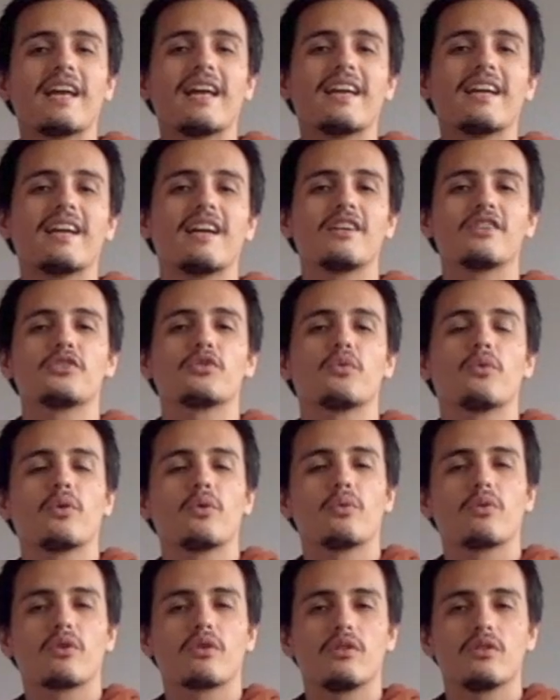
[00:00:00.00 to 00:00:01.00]
Hey guys, today
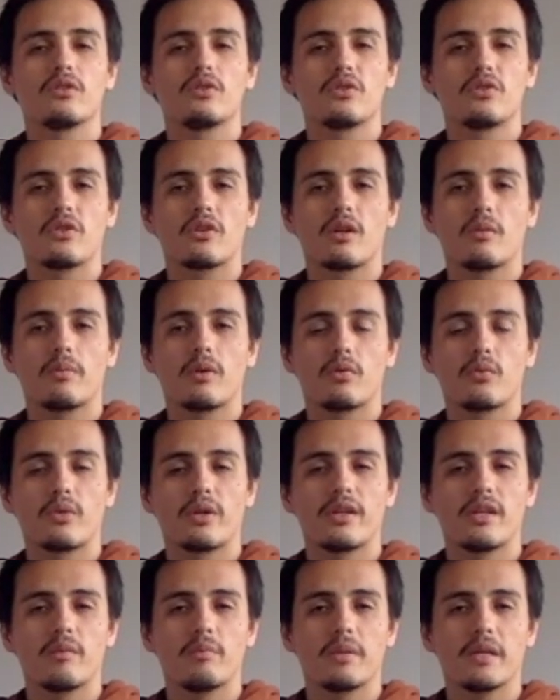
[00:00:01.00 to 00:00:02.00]
we're going to talk about
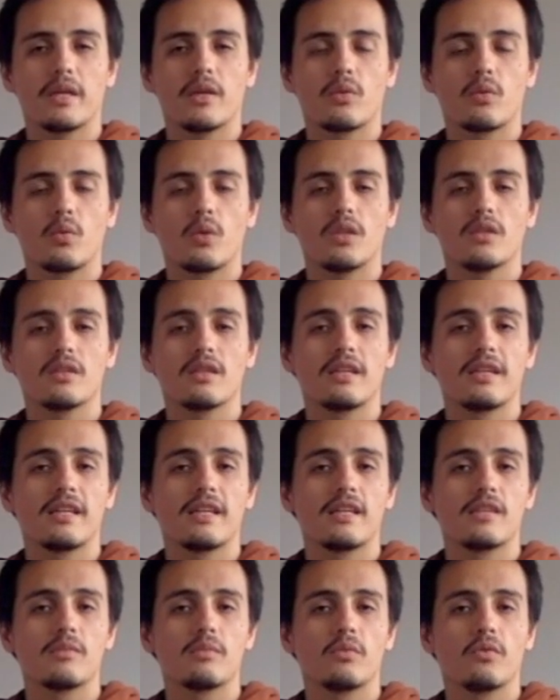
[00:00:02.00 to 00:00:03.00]
Ready Player One, the
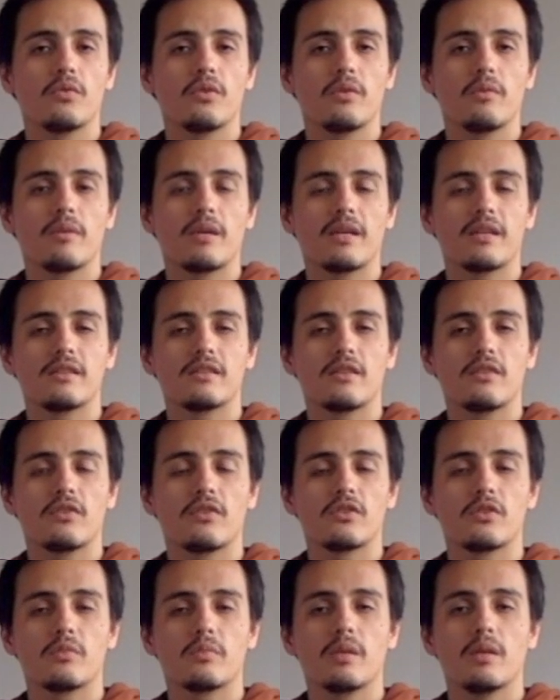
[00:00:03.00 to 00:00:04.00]
latest movie by
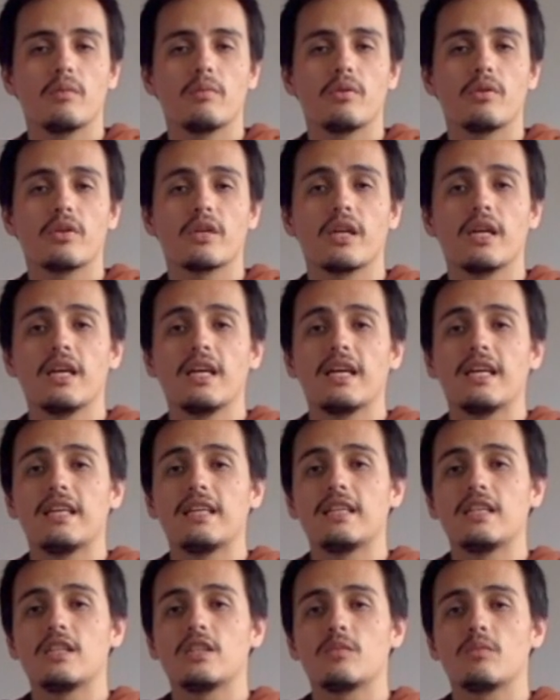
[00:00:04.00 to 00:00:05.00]
Steven Spielberg.
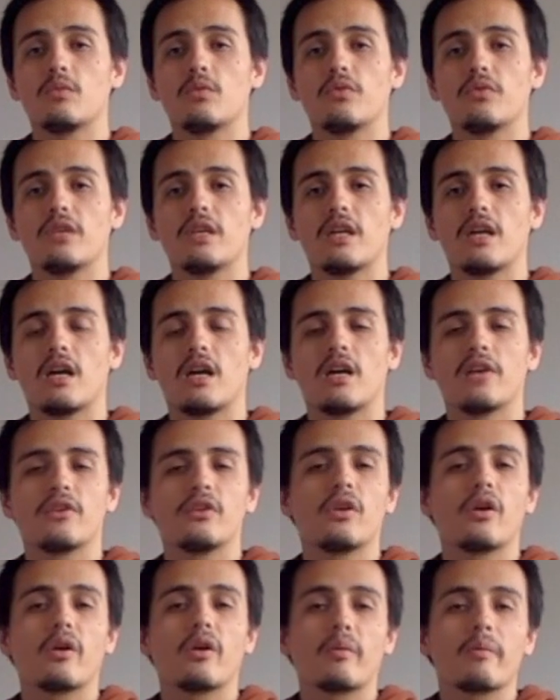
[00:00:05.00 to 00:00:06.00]
In this movie, a
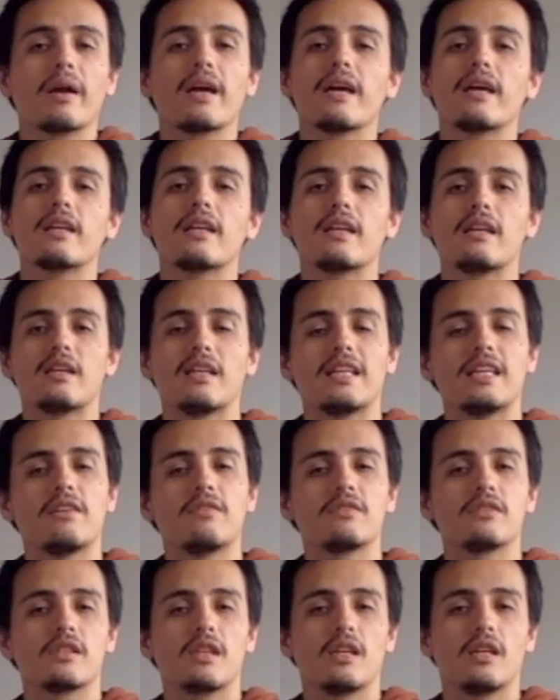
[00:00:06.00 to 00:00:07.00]
young man he
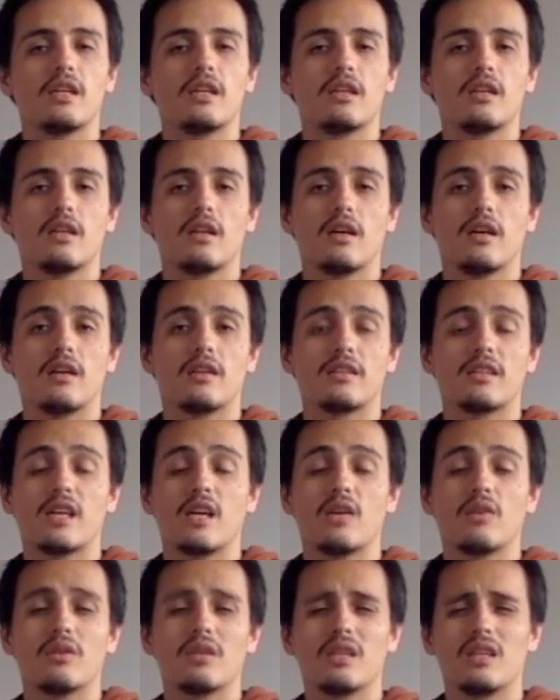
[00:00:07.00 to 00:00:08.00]
lives in a
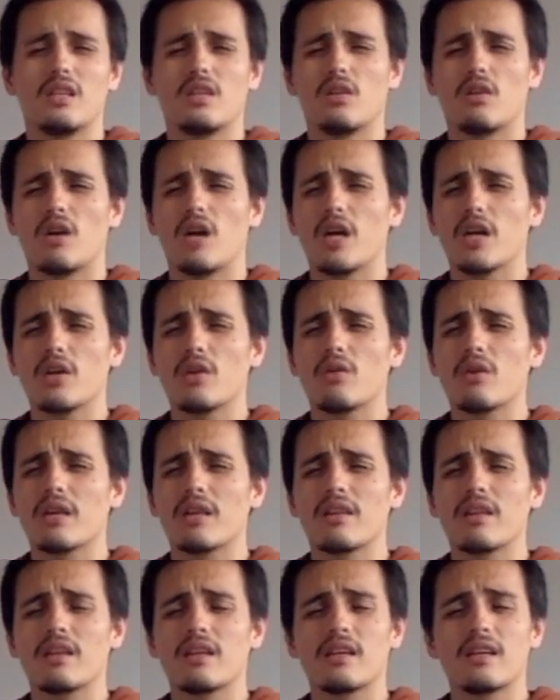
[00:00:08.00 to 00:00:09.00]
town in Ohio, I
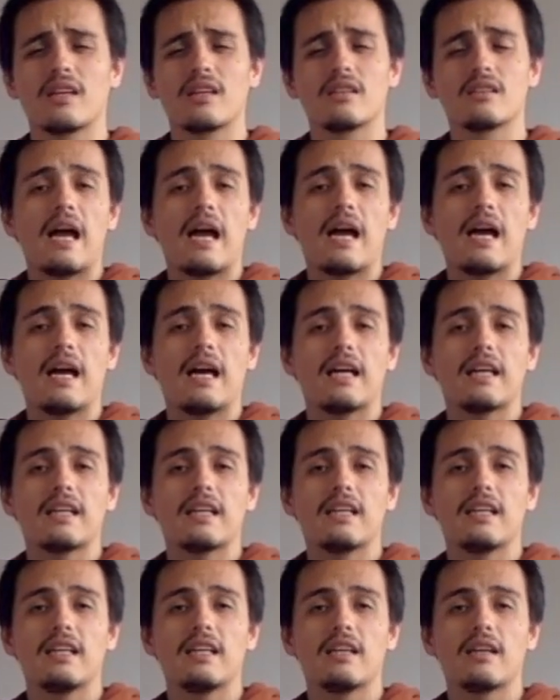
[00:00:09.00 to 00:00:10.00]
think it is, and
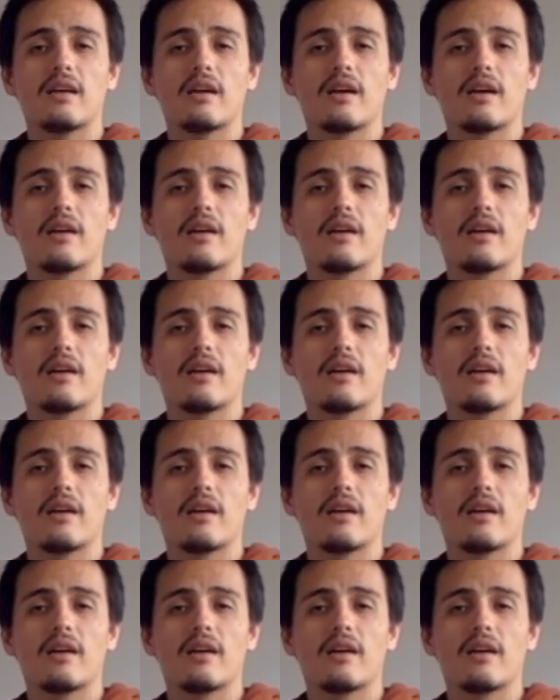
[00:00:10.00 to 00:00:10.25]
he